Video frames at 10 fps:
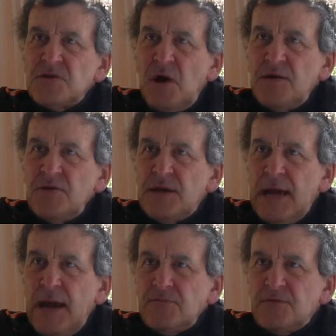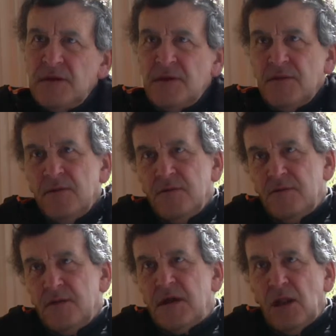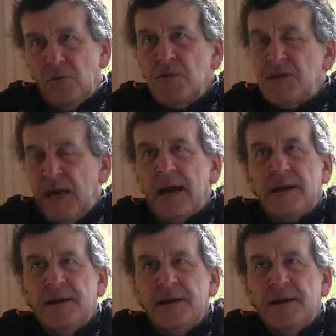side of the county, and the Culworth gang